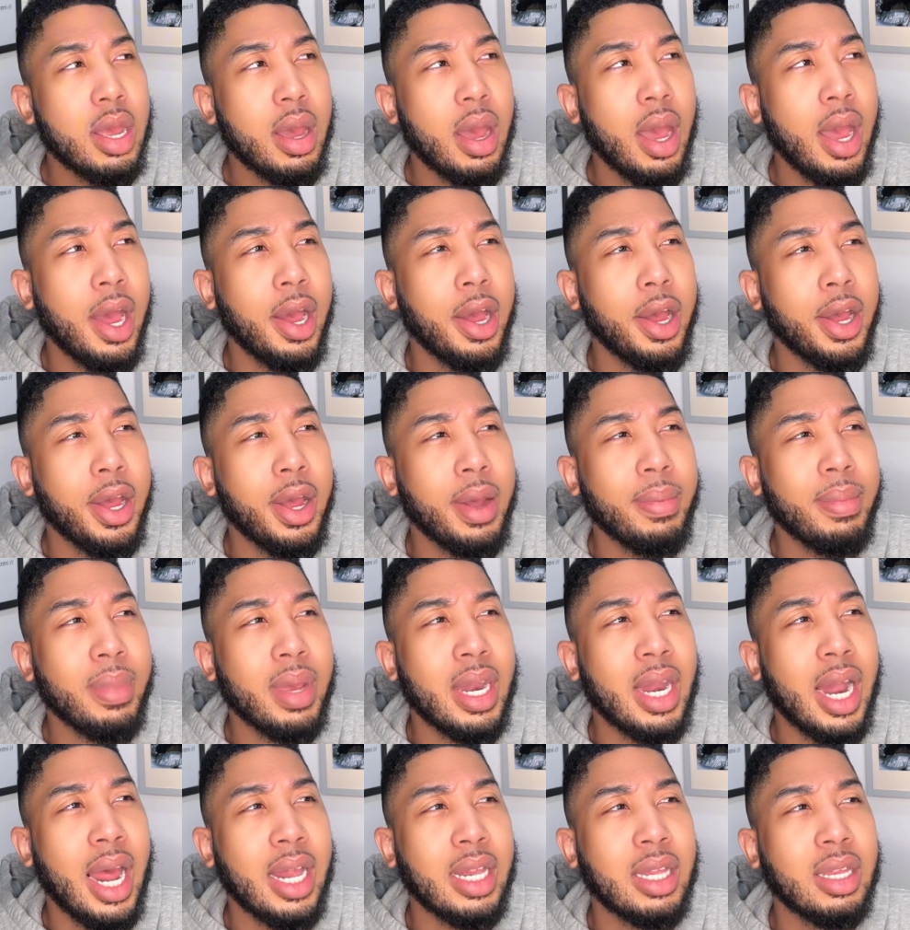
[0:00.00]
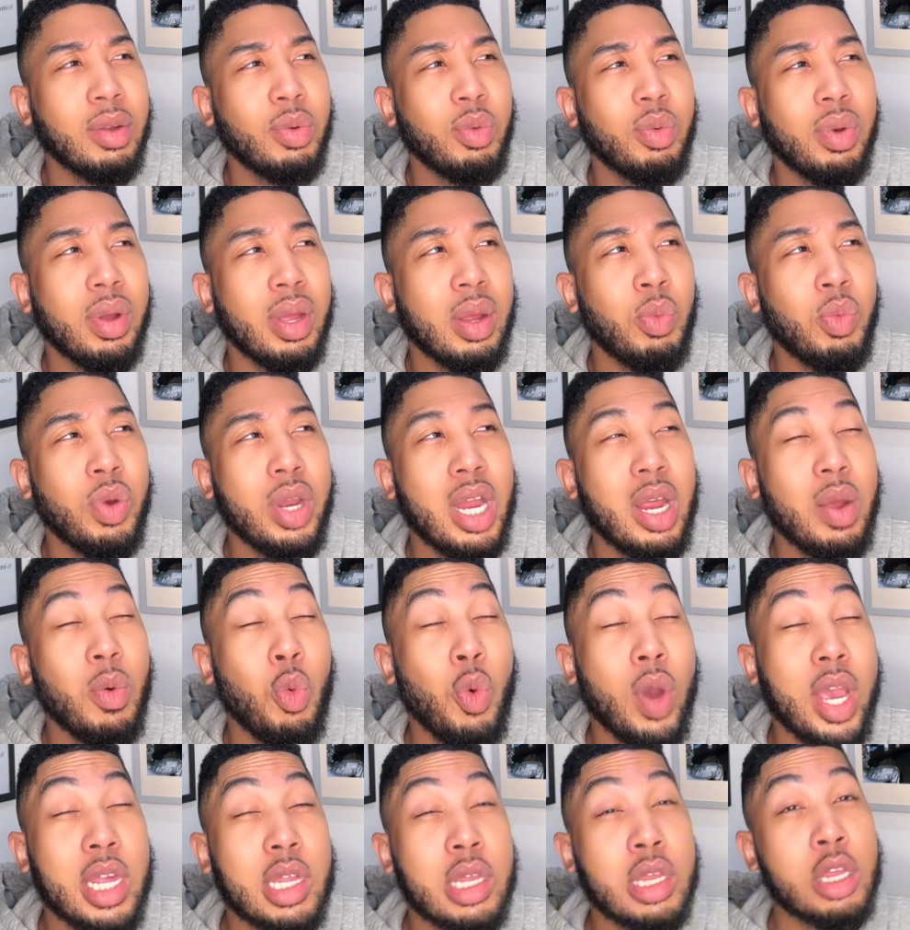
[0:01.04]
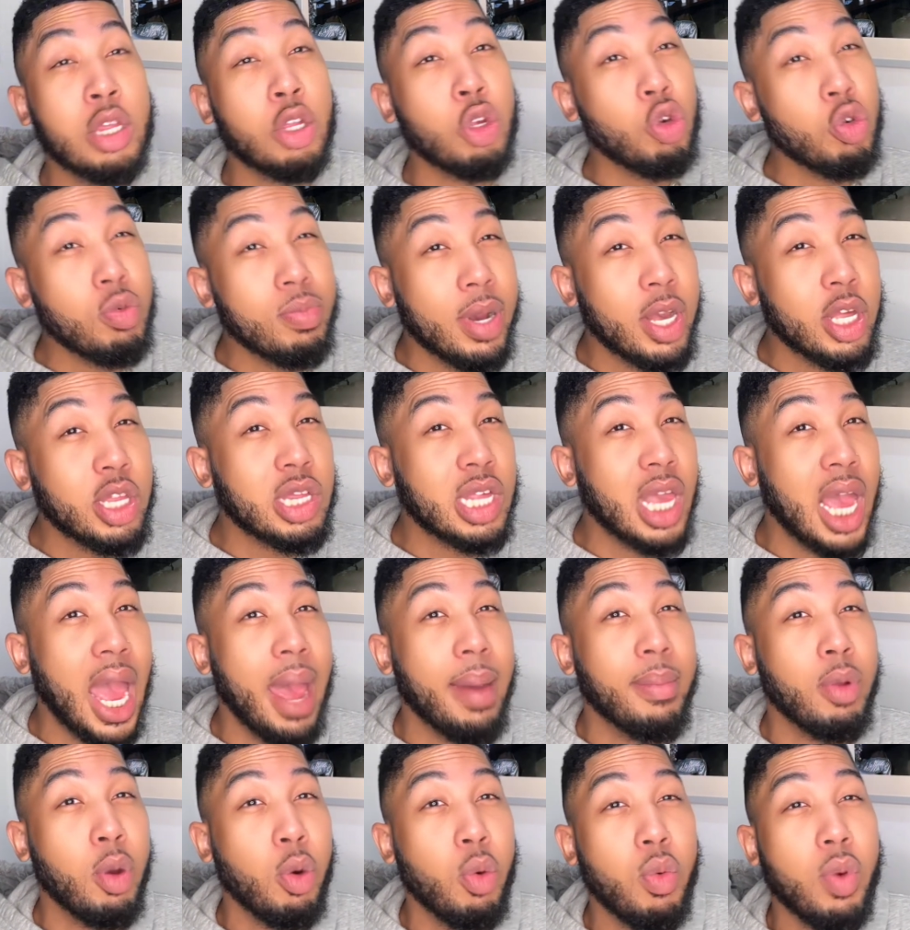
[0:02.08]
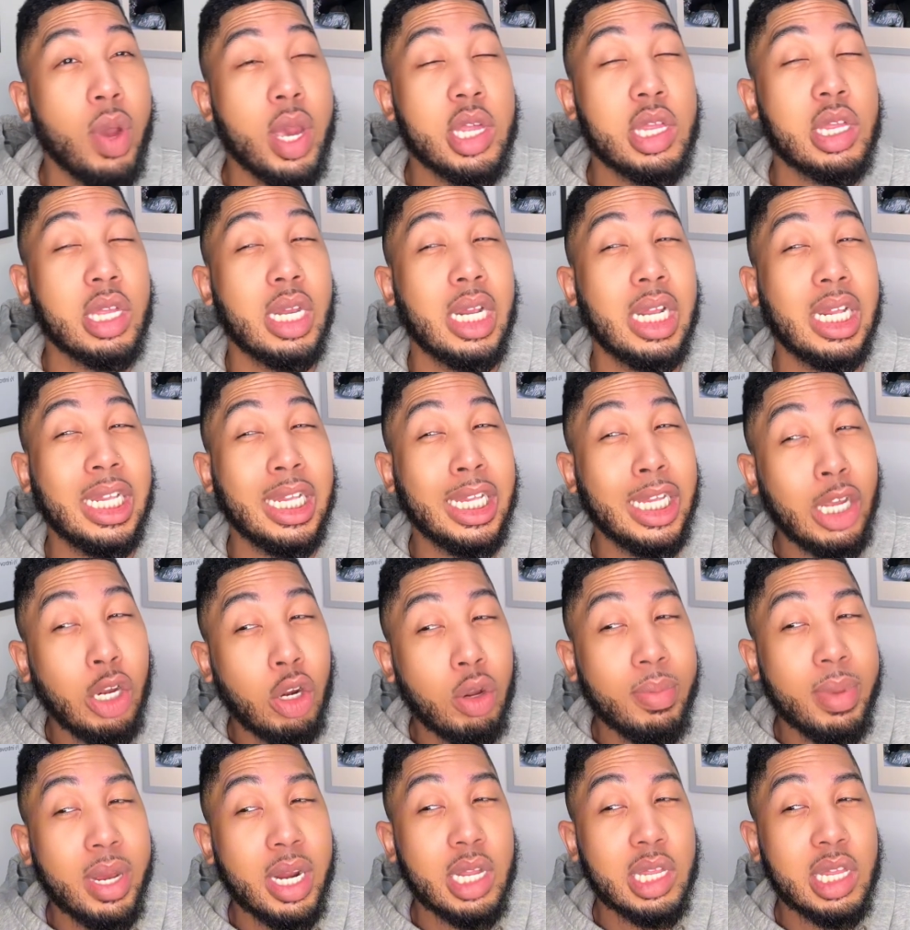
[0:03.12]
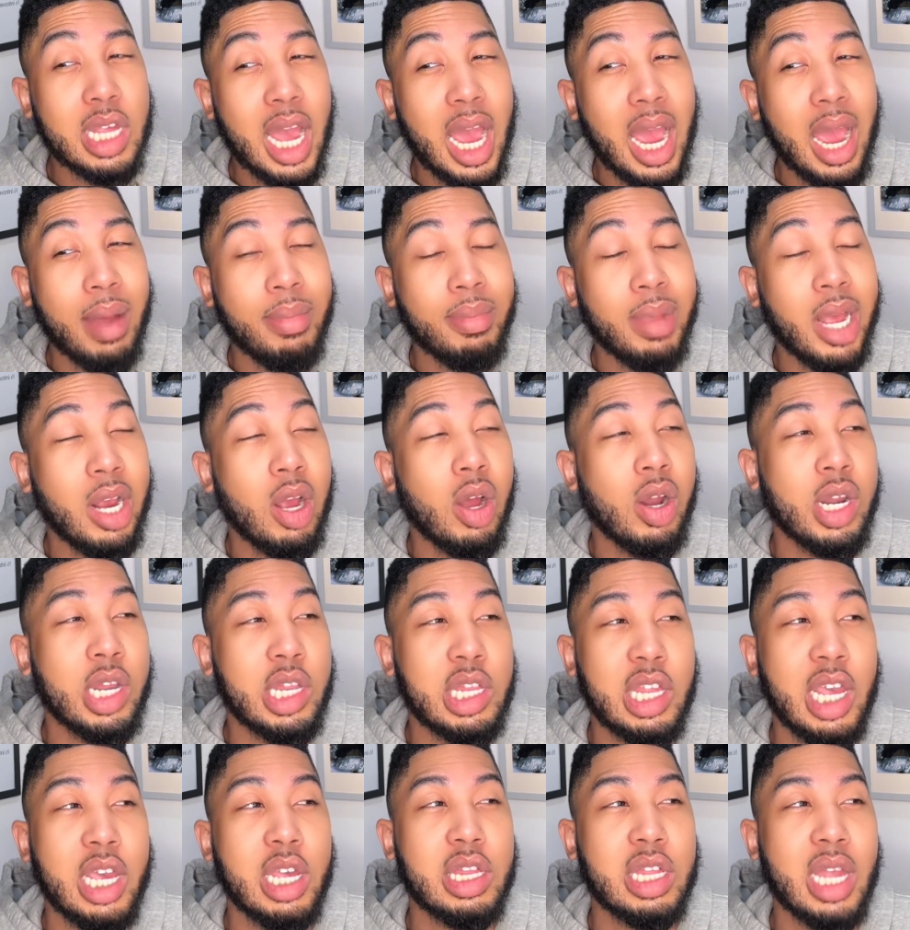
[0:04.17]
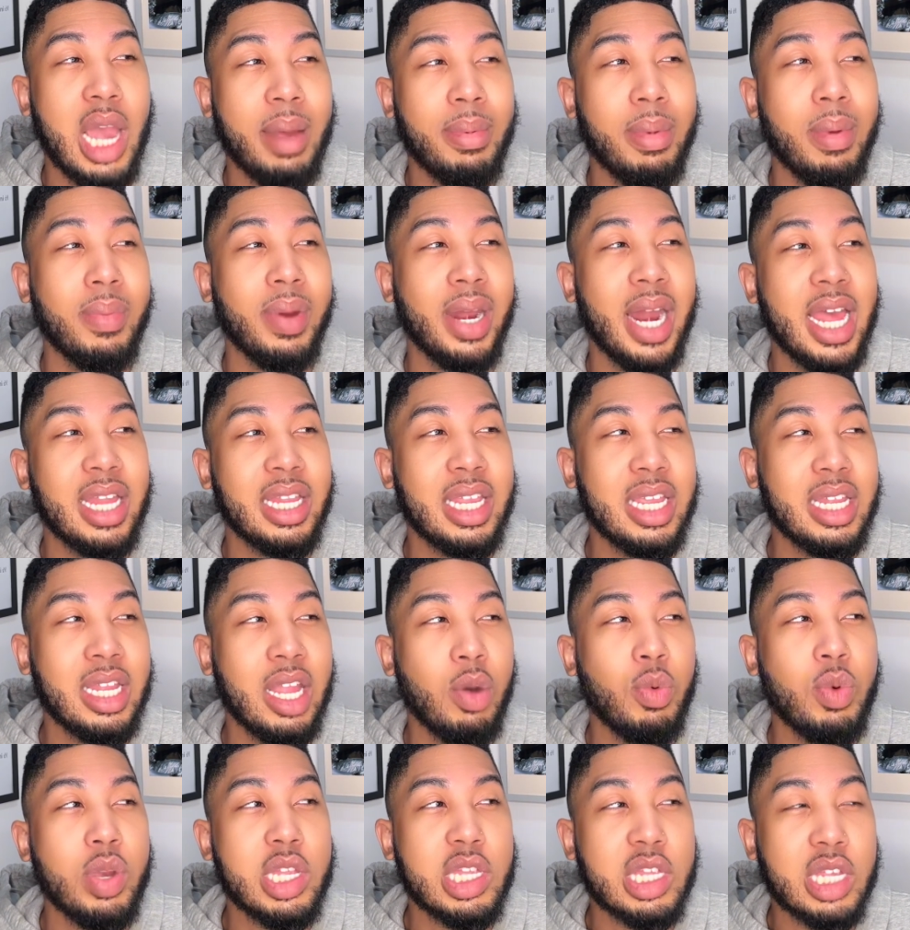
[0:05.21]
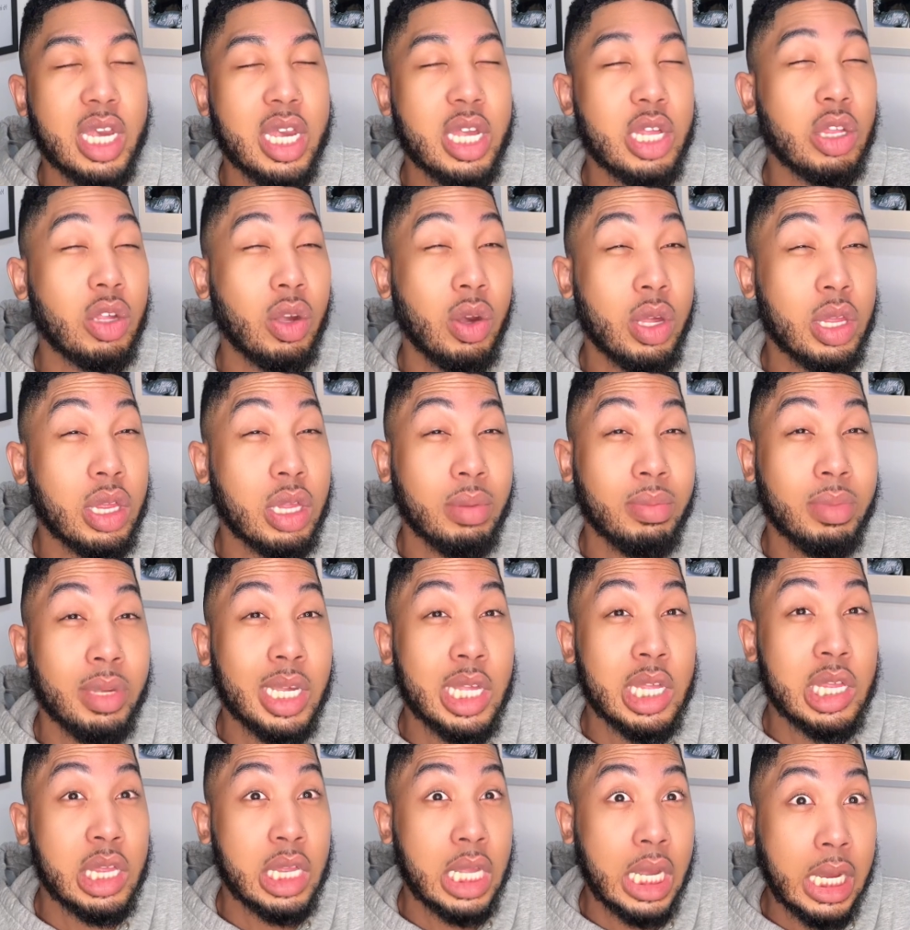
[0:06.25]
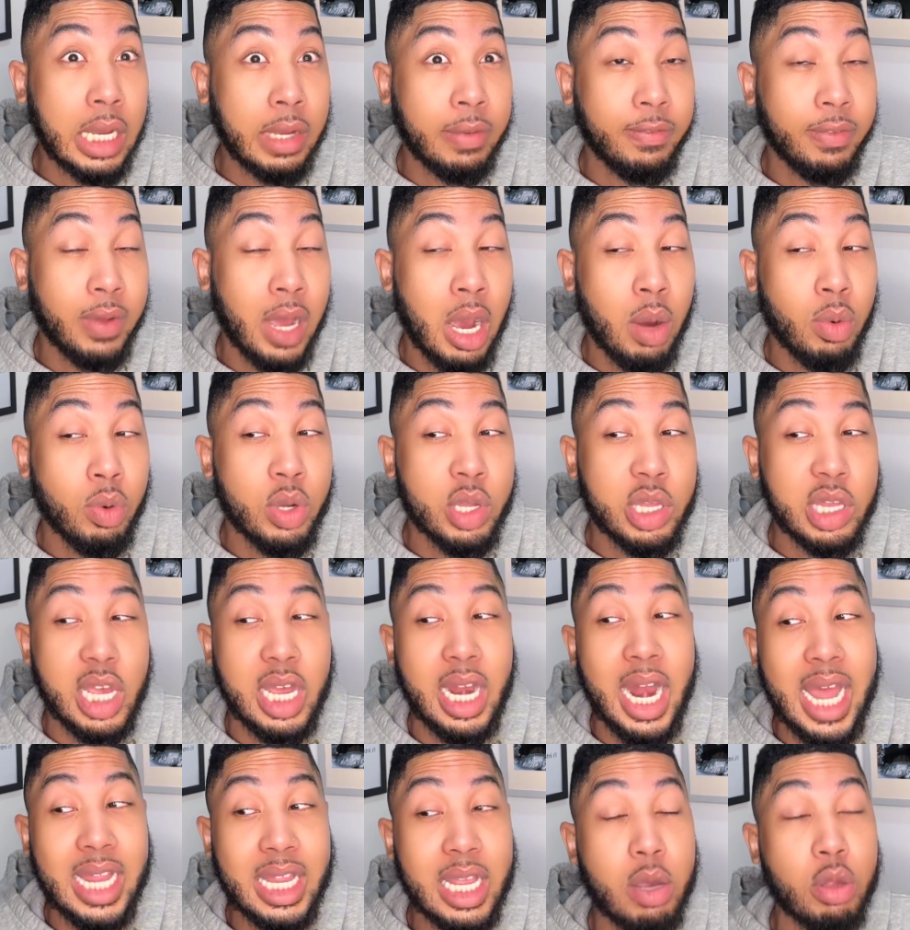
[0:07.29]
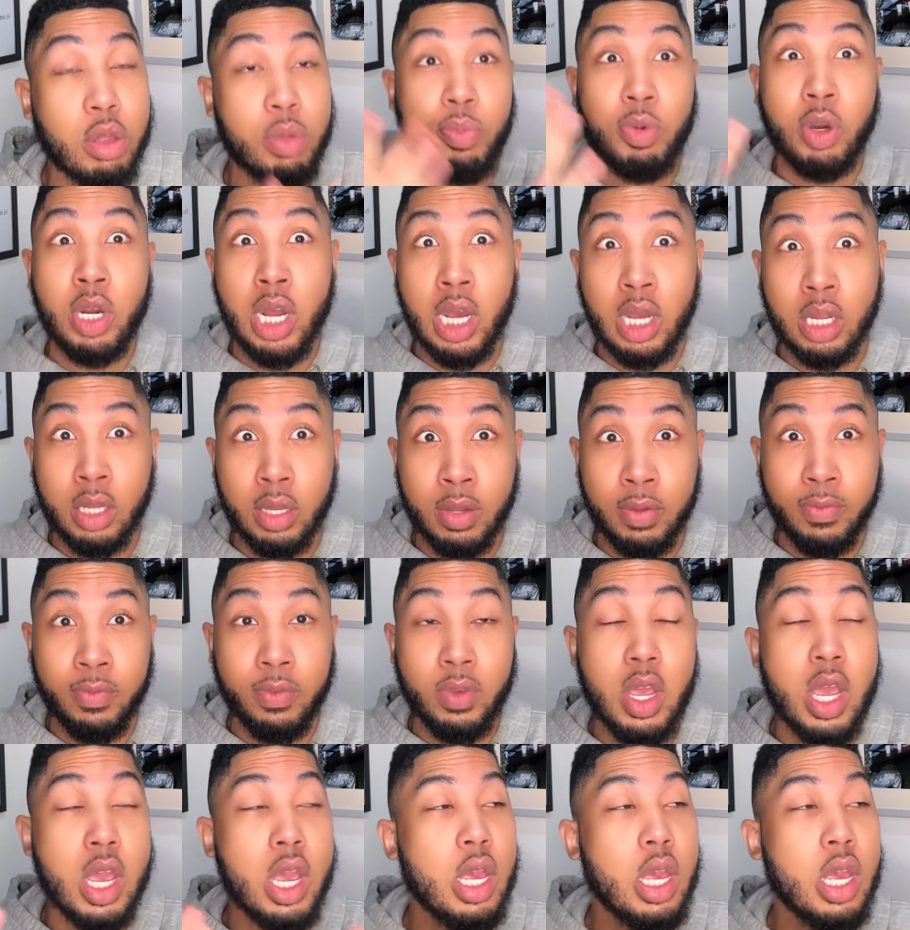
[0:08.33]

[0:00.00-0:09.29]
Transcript: And we didn't waste too much time, but we wasted a little bit of time, like on the sex topic. But I think that we touched on some good stuff. I will say that I think it's productive.